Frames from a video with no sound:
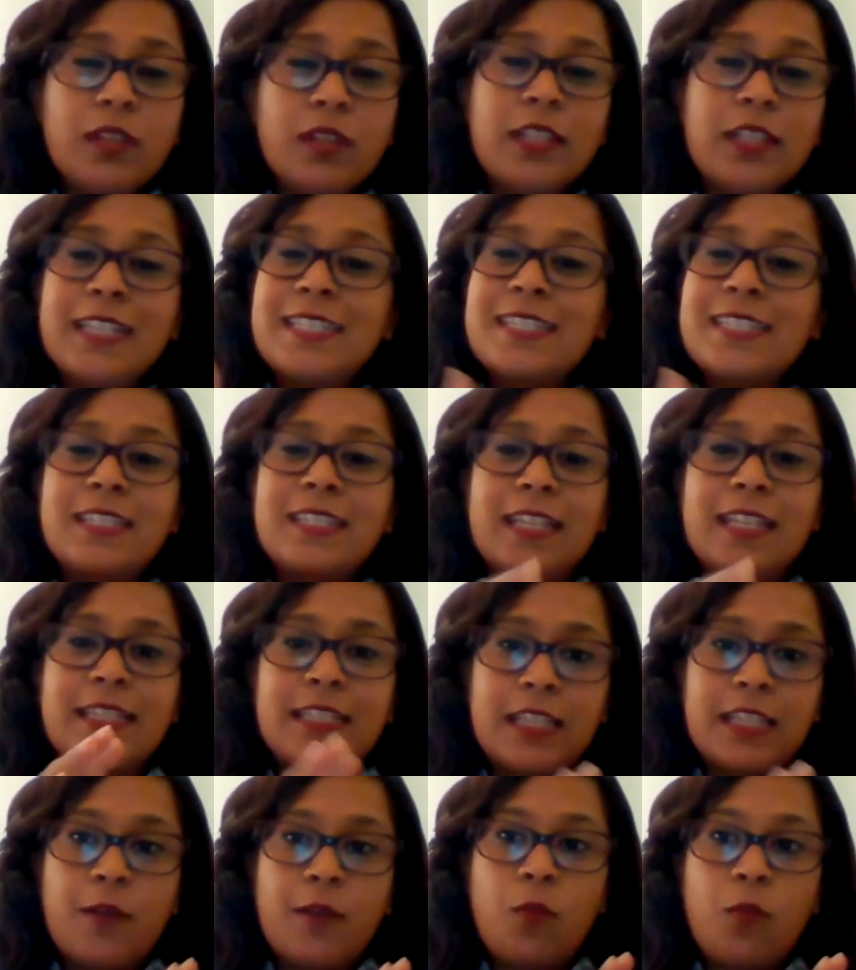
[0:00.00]
it's
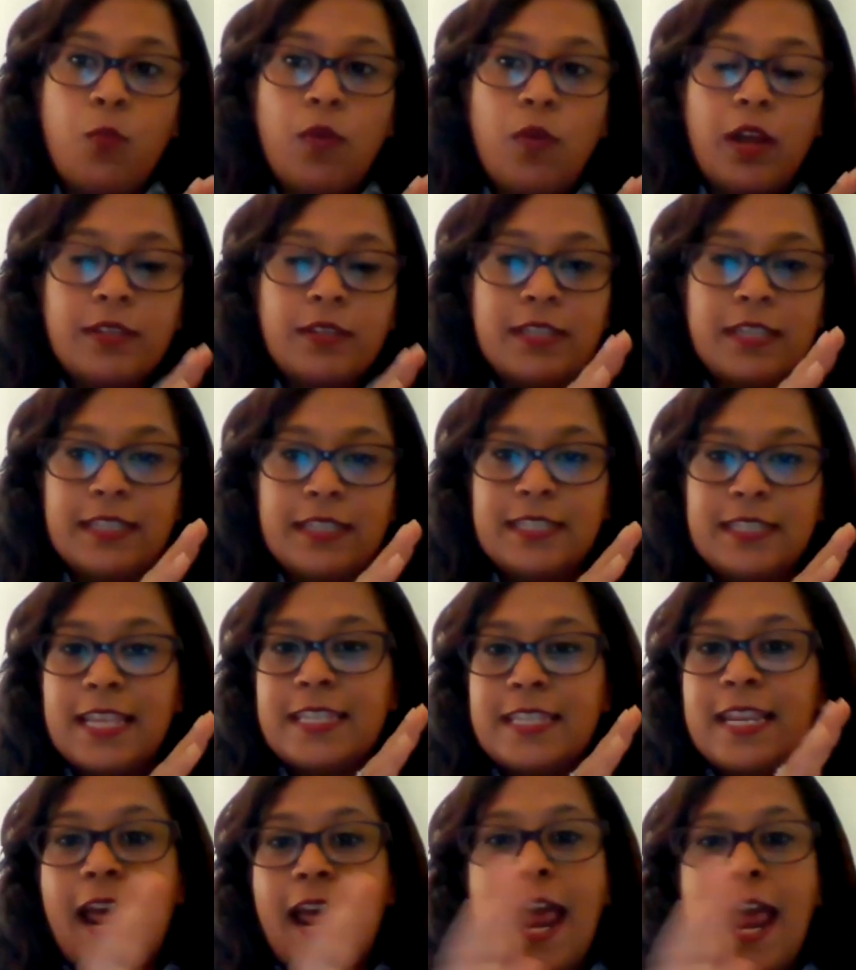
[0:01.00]

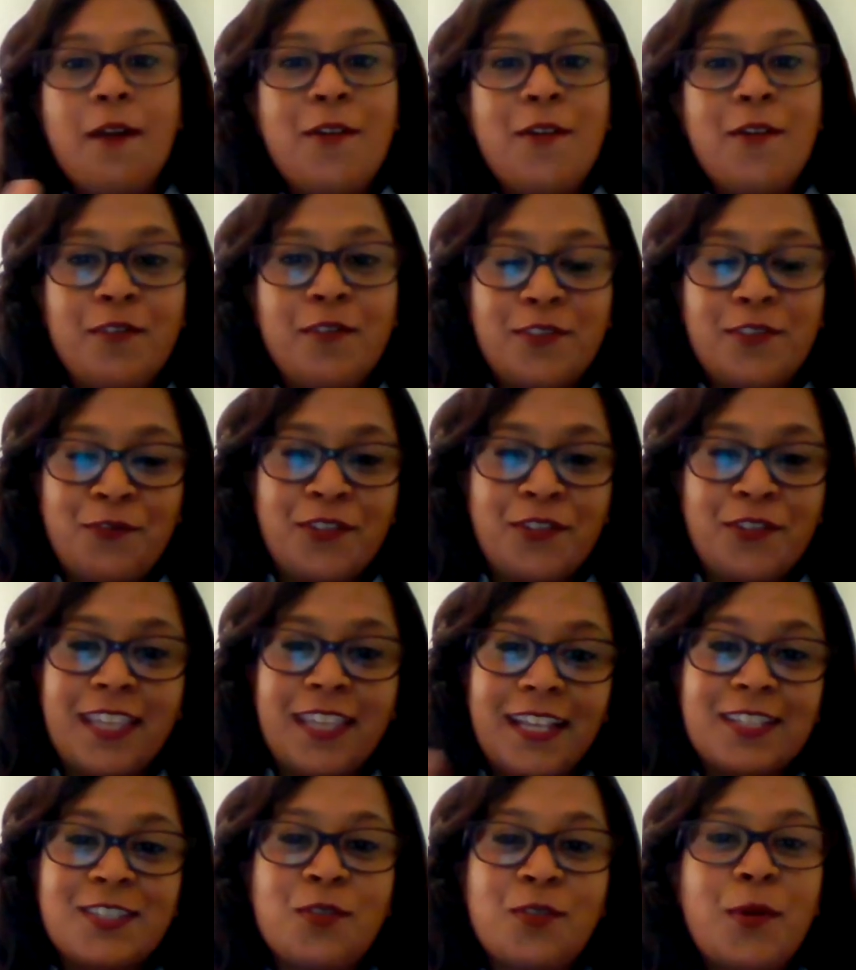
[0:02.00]
an array of different
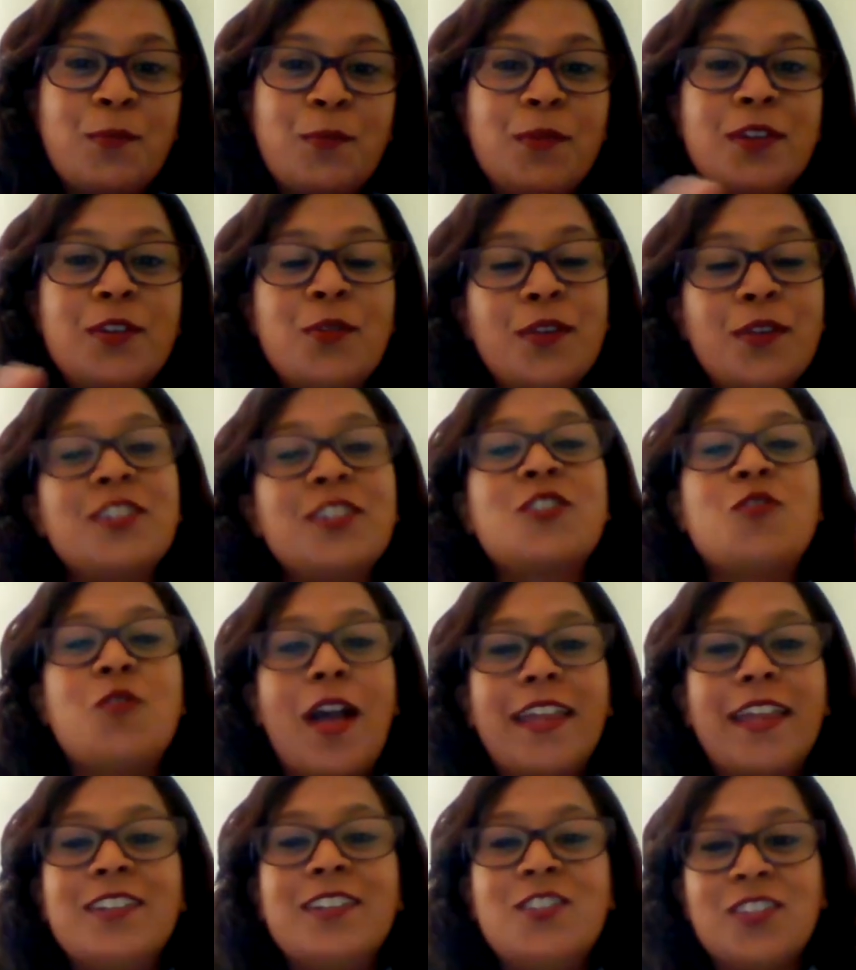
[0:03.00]
things. So when we're doing
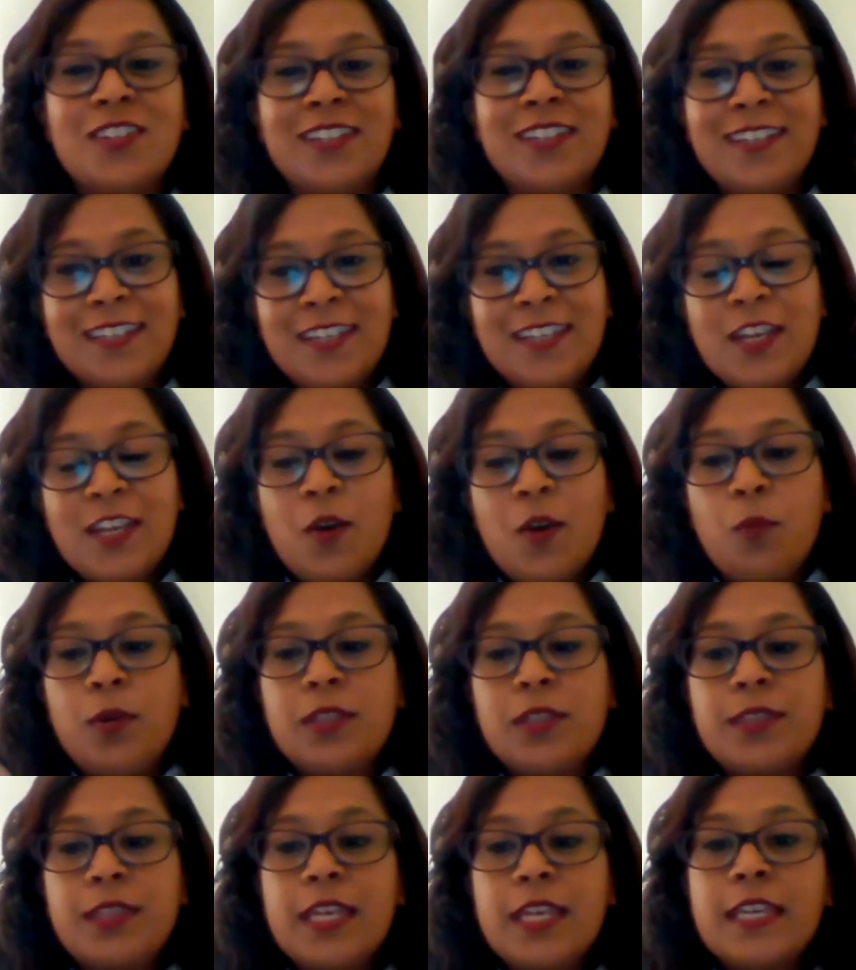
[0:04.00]
strategy,
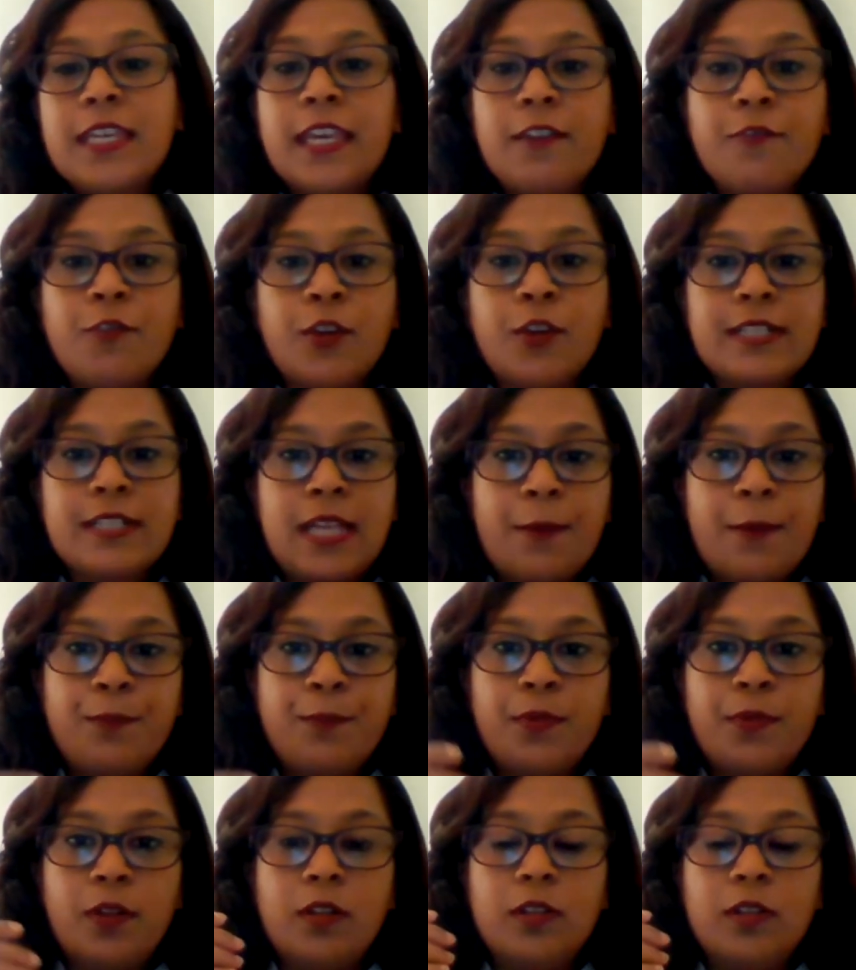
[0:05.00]
we're thinking, for
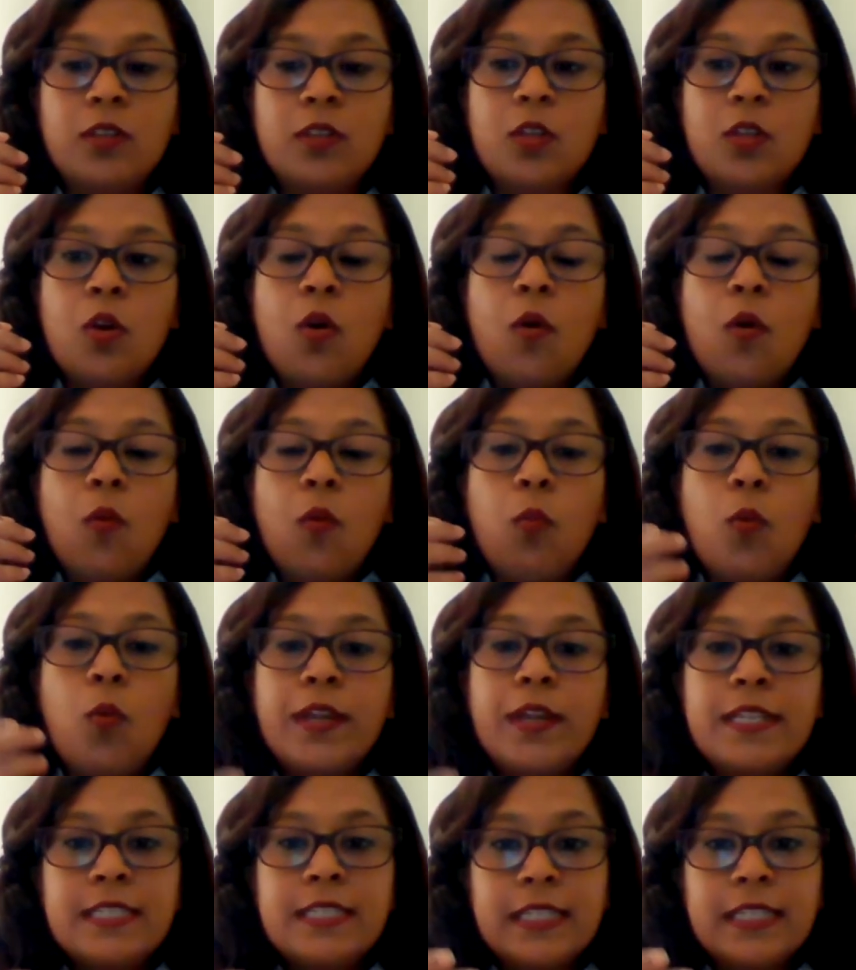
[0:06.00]
example, what
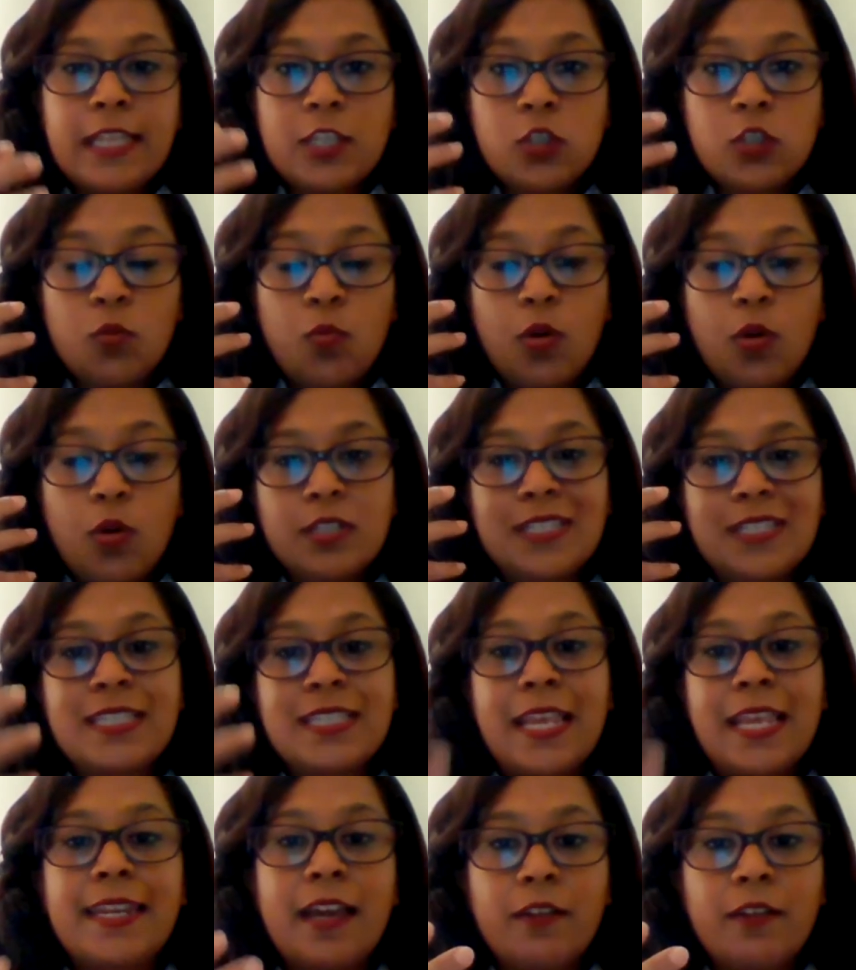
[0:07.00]
is it that you want to
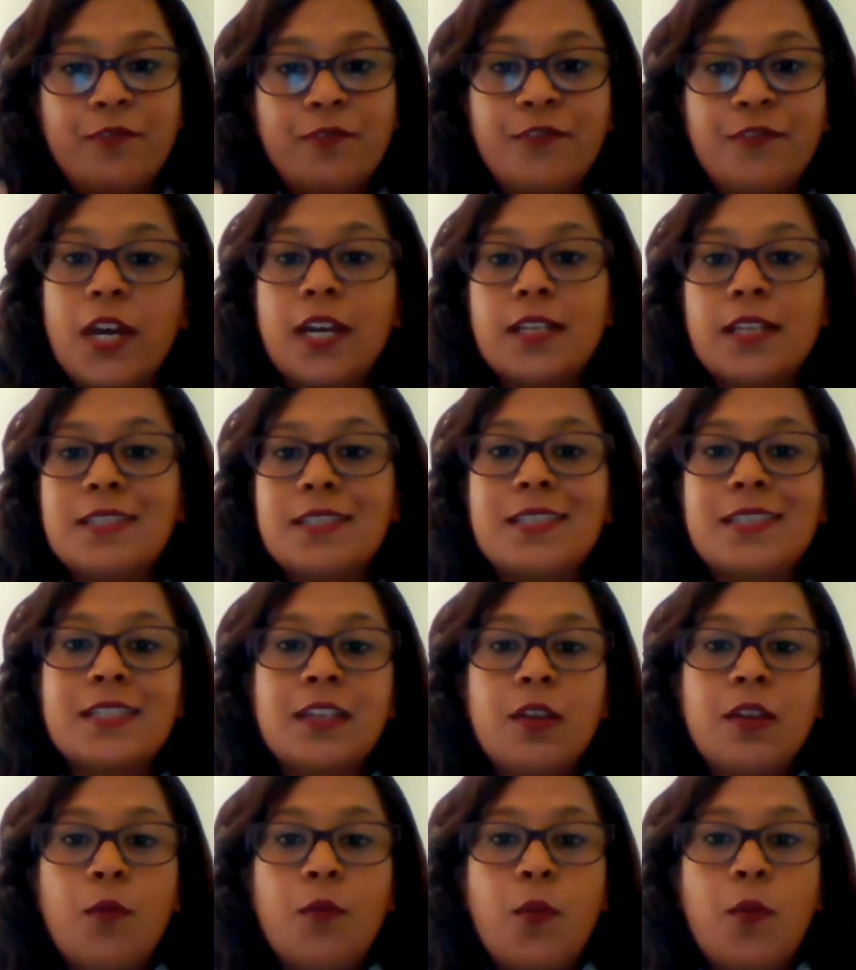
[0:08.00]
send out first,
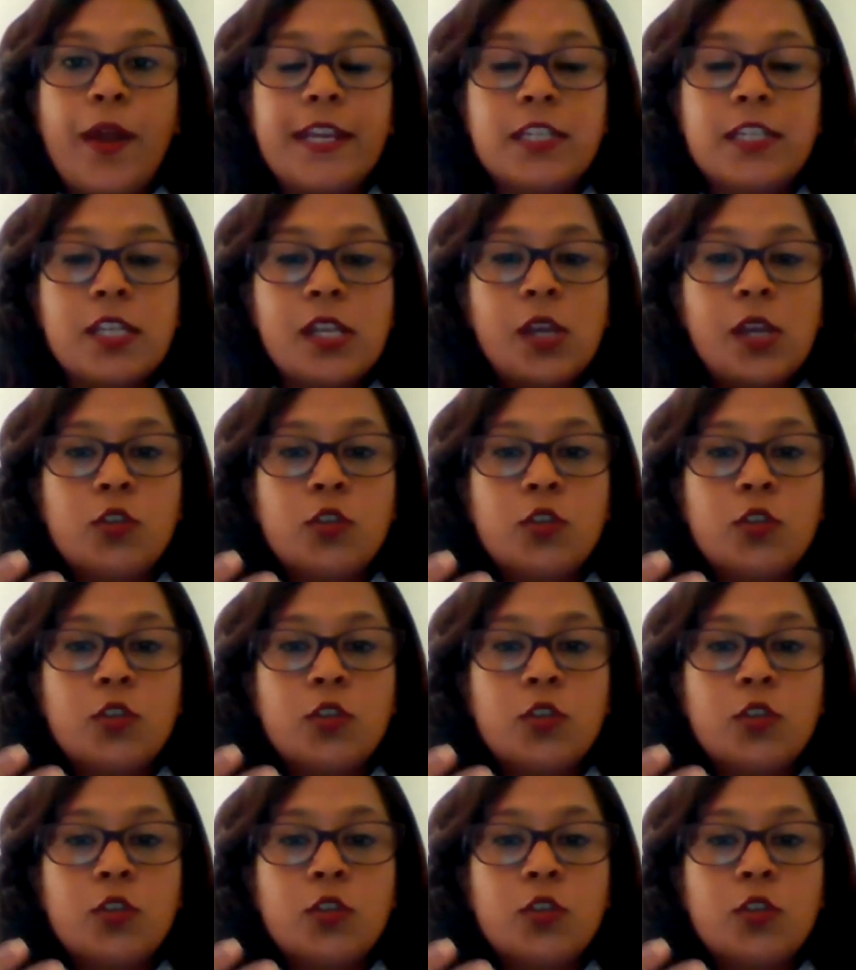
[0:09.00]
right?